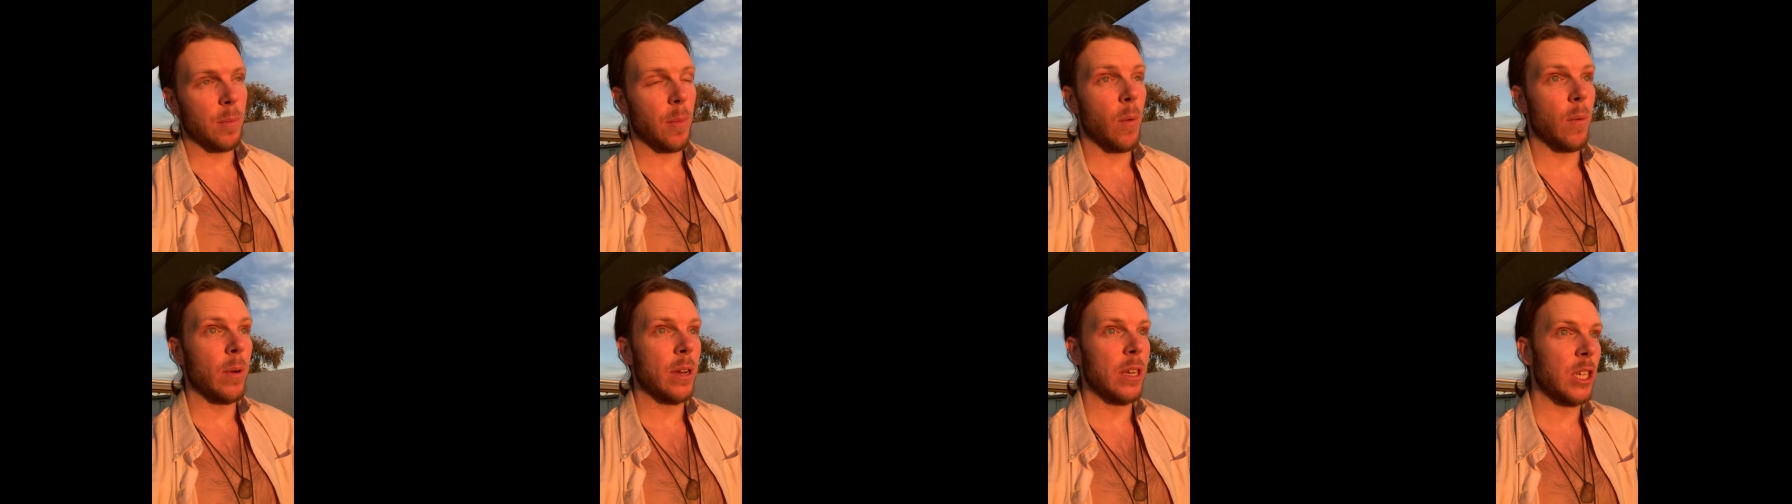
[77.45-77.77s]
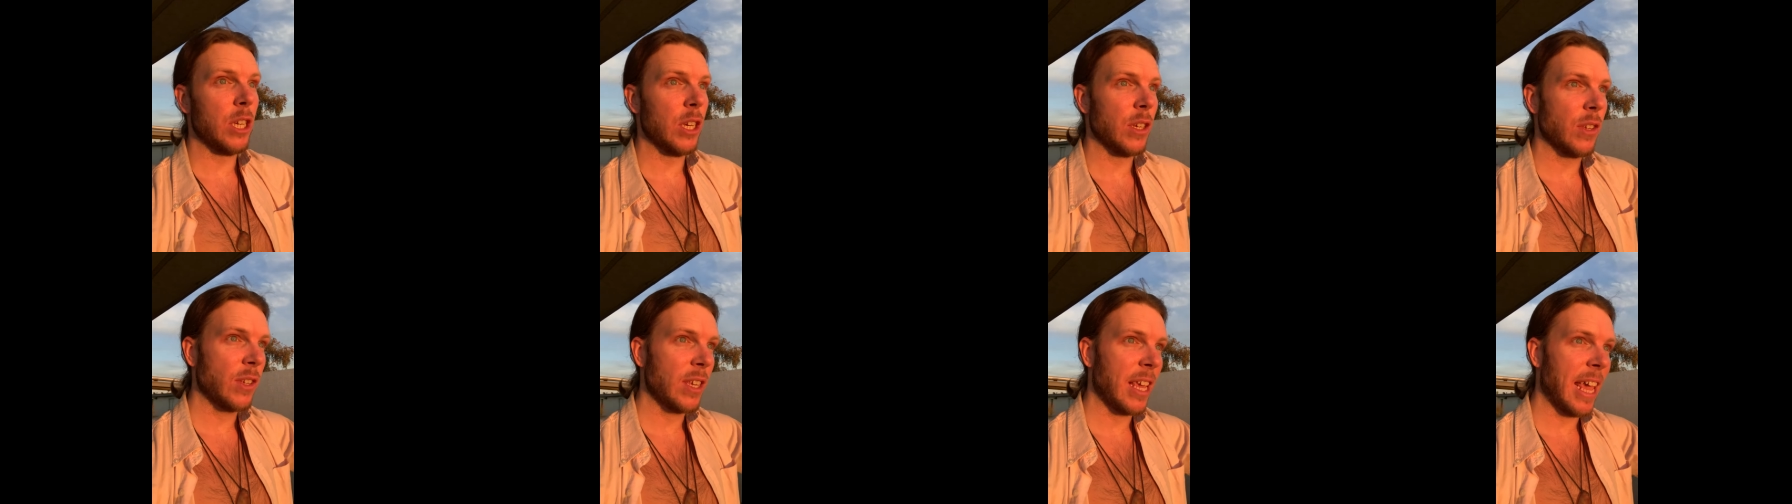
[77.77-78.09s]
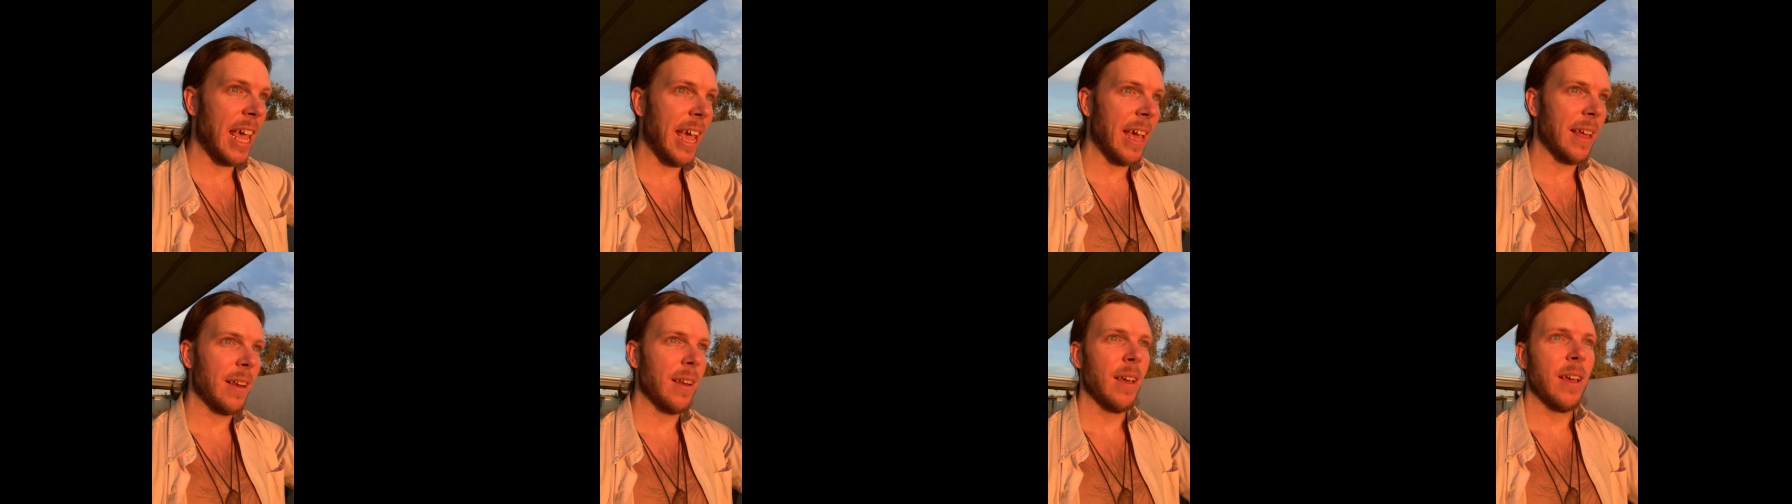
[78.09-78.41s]
but we just
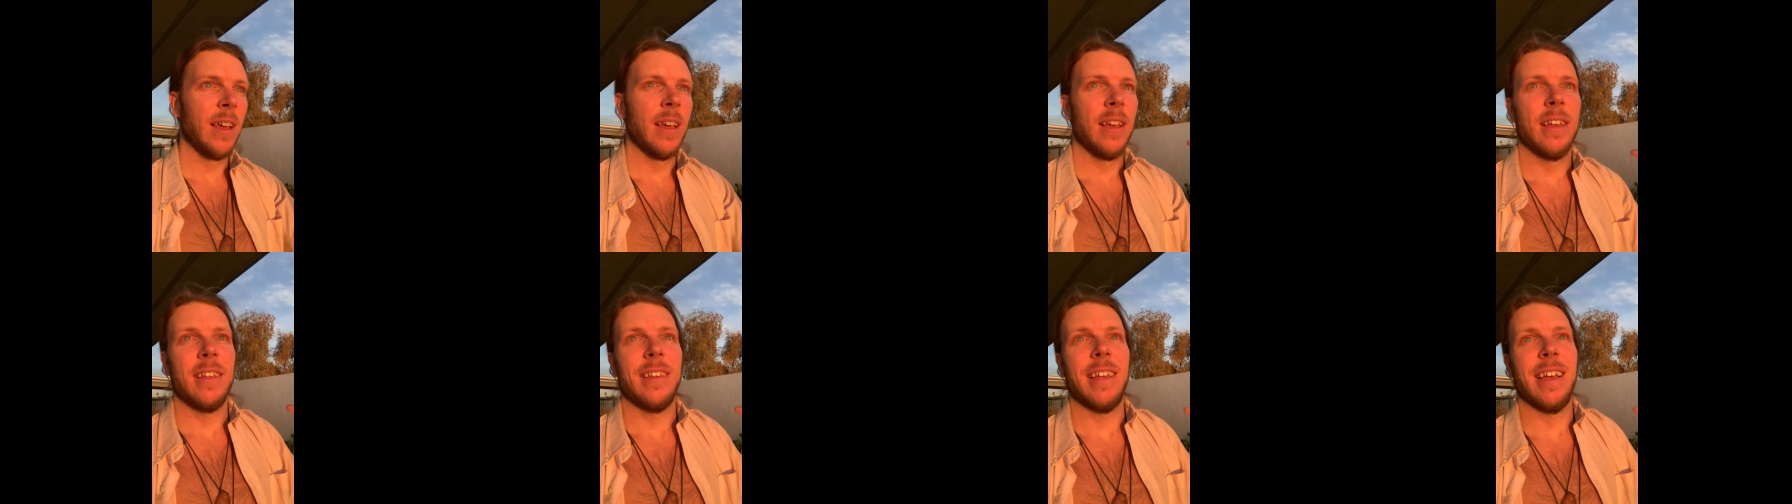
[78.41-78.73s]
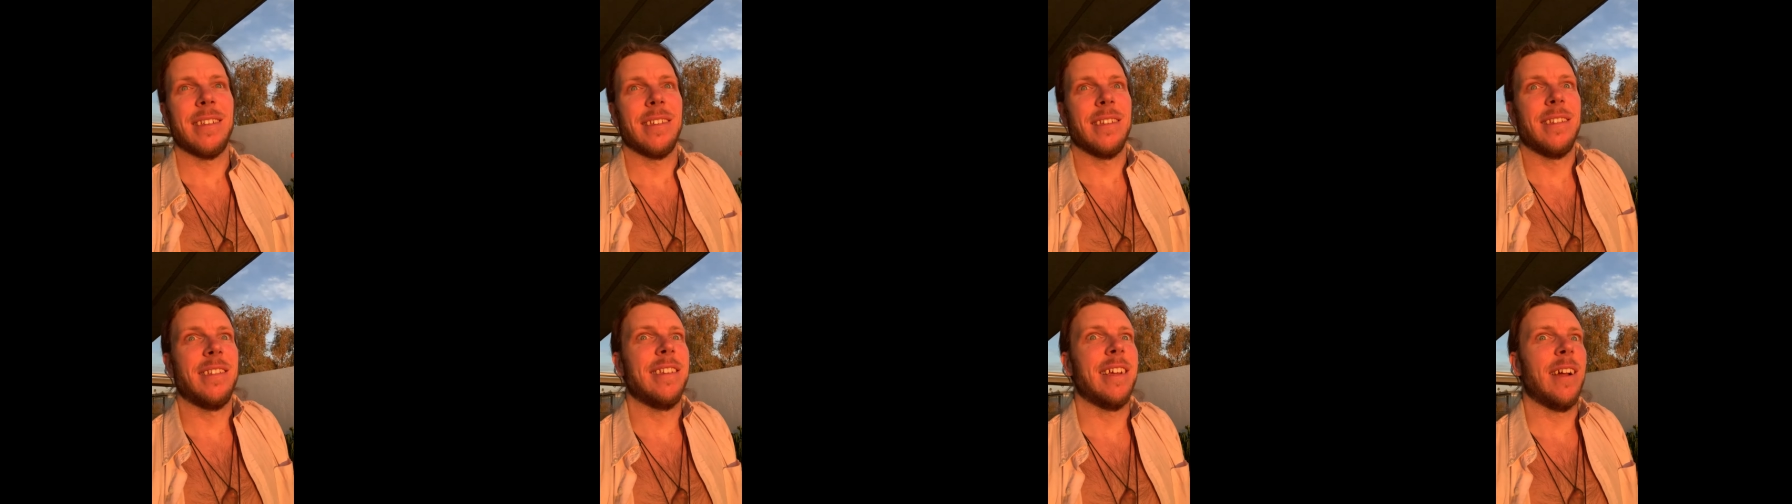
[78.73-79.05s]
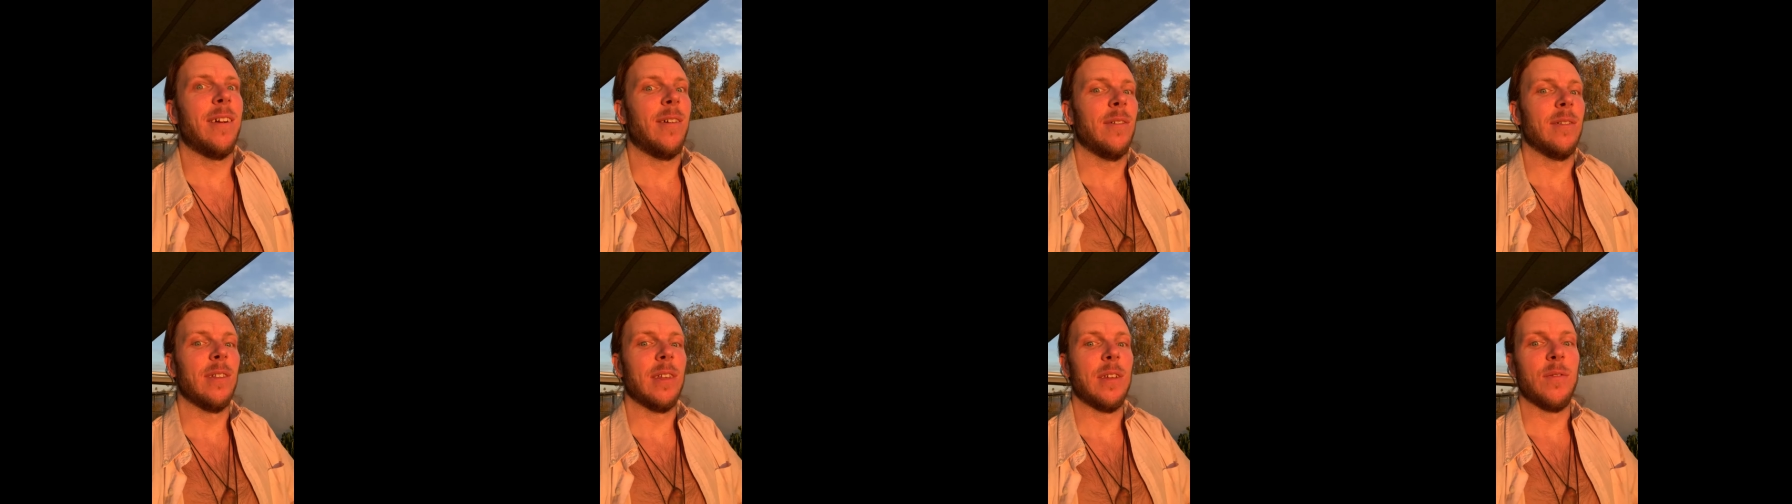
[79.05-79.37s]
can't
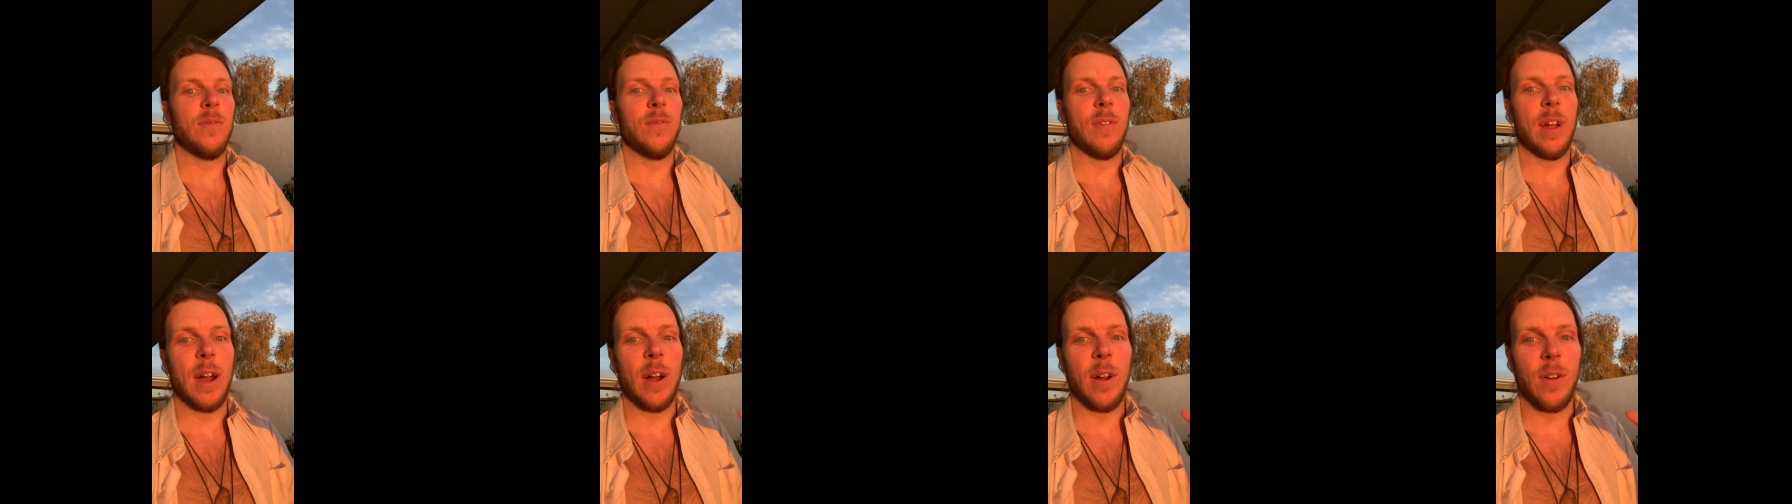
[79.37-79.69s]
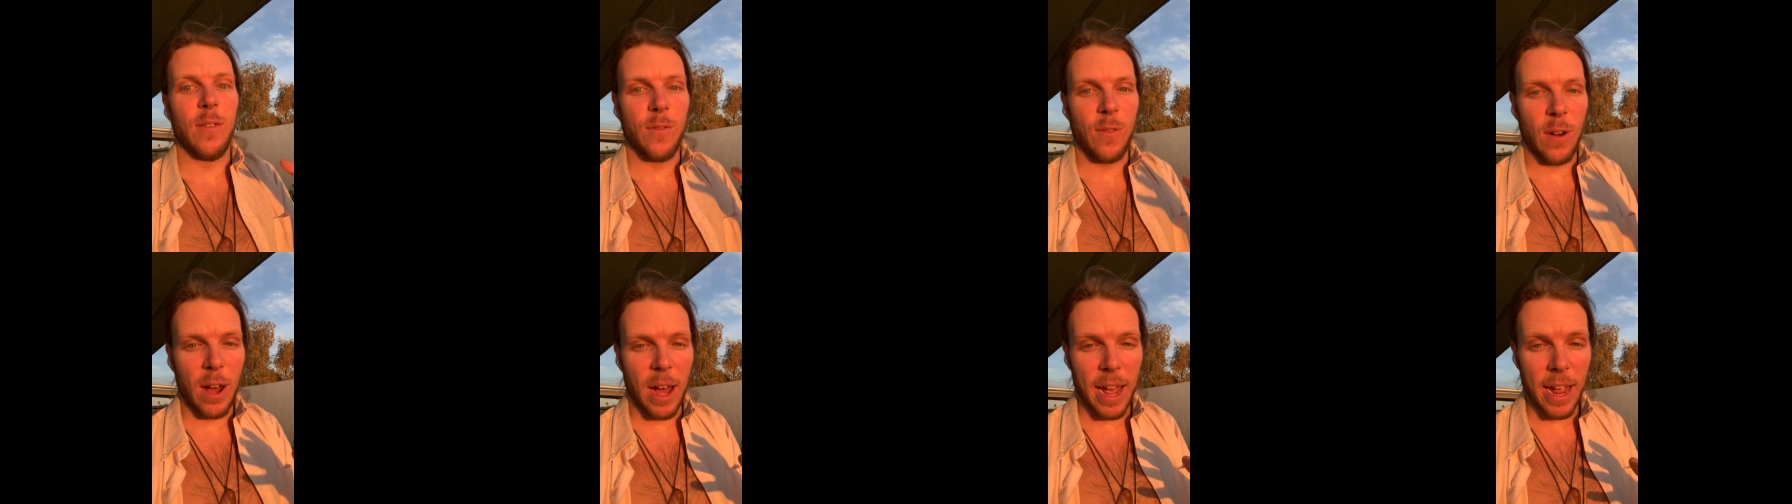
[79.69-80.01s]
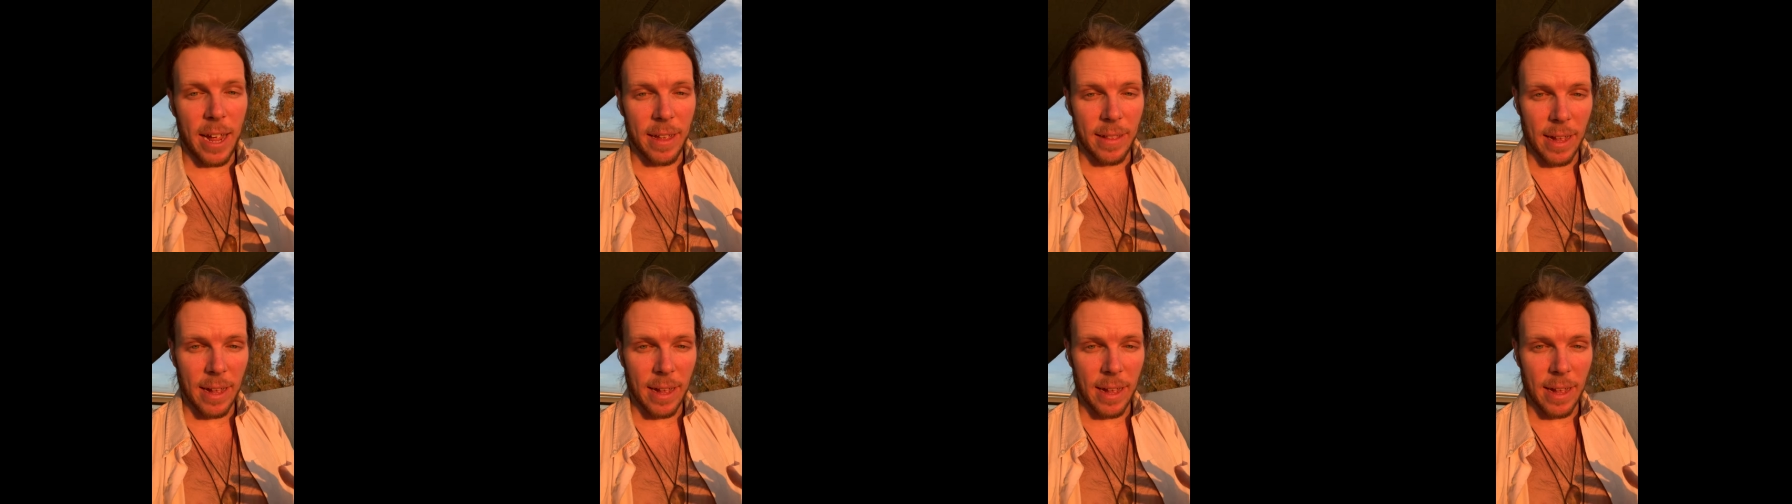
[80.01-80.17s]
necessarily verify it.